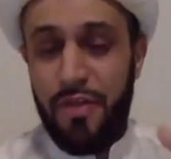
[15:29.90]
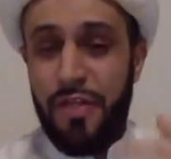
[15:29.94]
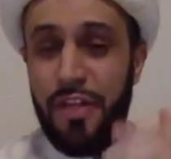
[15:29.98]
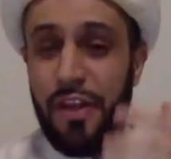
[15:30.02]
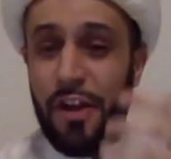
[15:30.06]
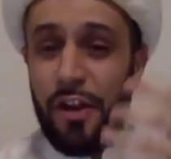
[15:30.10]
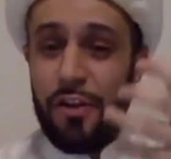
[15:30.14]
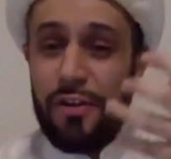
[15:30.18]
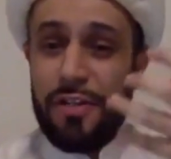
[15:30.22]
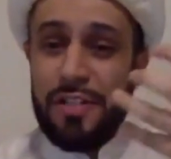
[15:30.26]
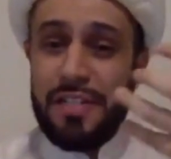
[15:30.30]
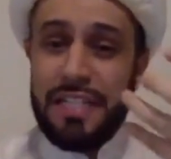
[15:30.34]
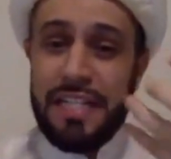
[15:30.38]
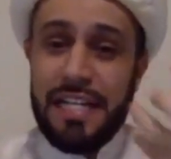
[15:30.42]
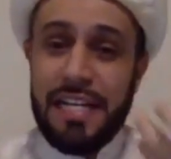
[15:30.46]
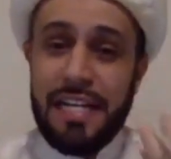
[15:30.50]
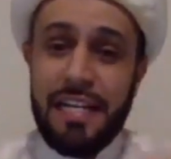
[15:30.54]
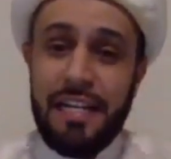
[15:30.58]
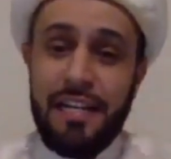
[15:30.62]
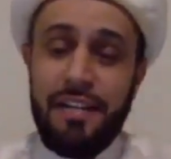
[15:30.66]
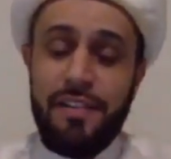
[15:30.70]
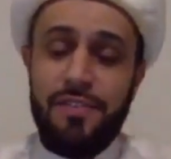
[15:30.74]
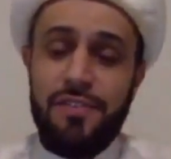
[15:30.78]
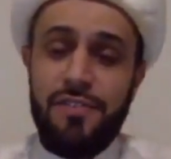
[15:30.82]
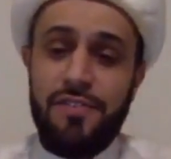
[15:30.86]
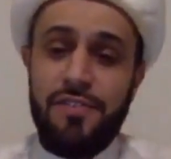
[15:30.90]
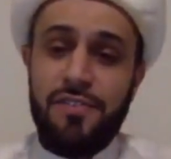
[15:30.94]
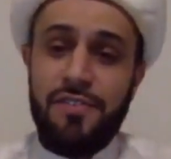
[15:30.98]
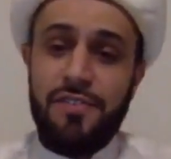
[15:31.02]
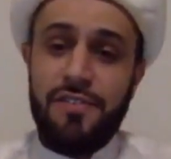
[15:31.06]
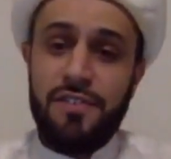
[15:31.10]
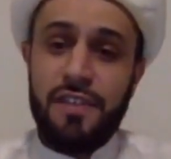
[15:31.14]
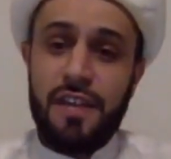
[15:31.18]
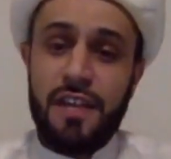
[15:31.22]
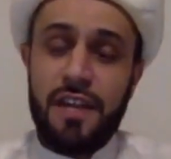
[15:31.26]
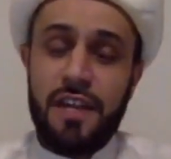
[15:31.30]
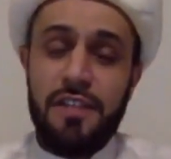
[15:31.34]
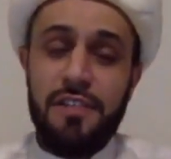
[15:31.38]
Their
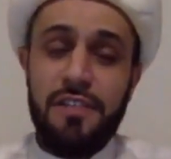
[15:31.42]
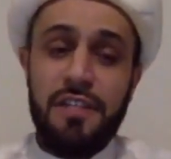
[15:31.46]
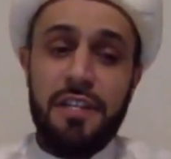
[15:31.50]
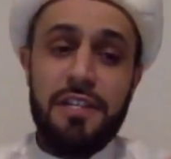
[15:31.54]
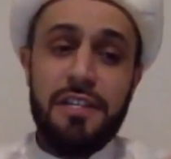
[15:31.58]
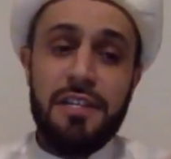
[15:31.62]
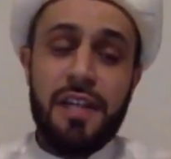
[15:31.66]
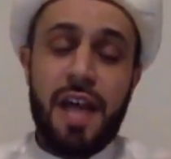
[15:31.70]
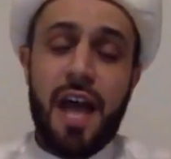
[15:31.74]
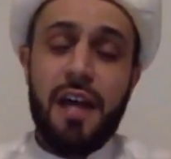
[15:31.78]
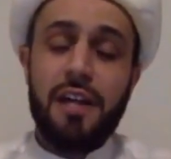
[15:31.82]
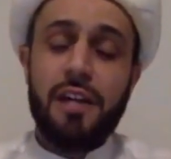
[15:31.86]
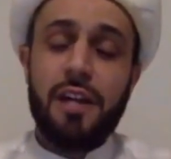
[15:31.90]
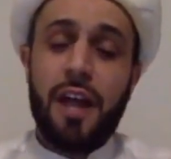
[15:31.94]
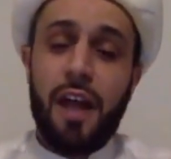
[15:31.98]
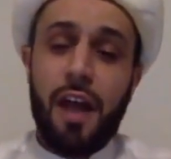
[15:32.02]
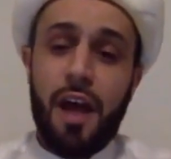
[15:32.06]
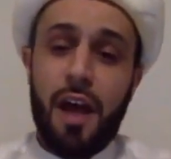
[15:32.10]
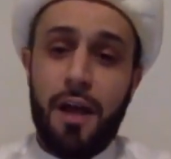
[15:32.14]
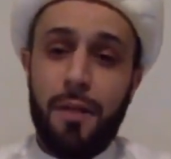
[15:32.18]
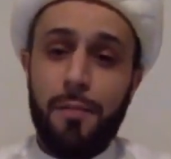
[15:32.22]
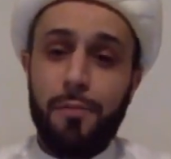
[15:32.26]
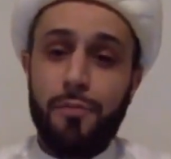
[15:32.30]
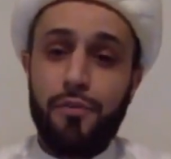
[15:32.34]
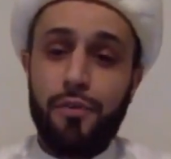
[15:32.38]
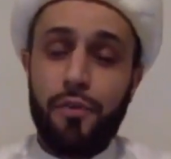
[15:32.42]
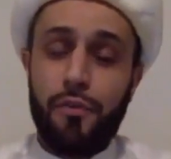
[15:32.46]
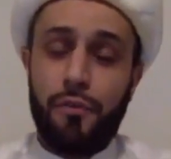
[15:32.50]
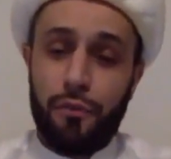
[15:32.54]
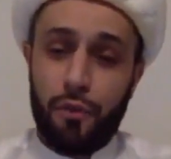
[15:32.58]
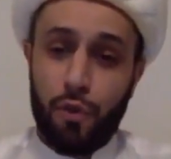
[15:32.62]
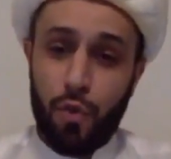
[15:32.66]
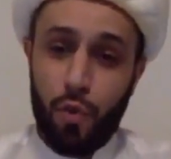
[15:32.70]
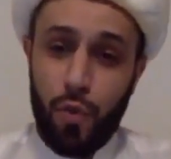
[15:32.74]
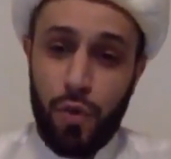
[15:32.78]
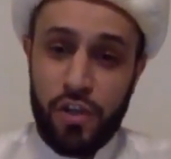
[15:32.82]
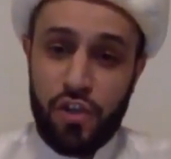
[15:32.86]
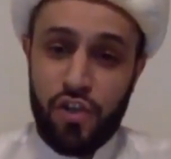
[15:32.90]
deeds did not come to
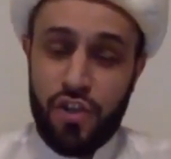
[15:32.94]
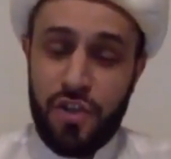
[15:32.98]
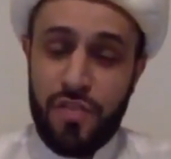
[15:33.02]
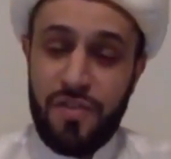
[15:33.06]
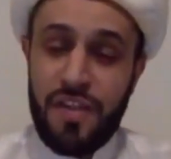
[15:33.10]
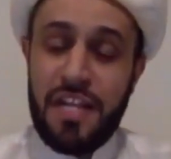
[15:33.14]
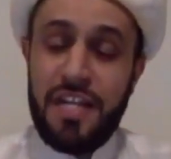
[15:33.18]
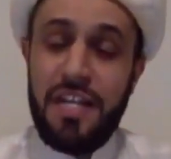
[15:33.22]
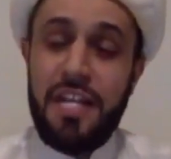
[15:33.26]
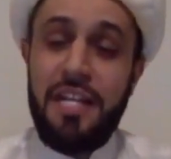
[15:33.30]
fruition.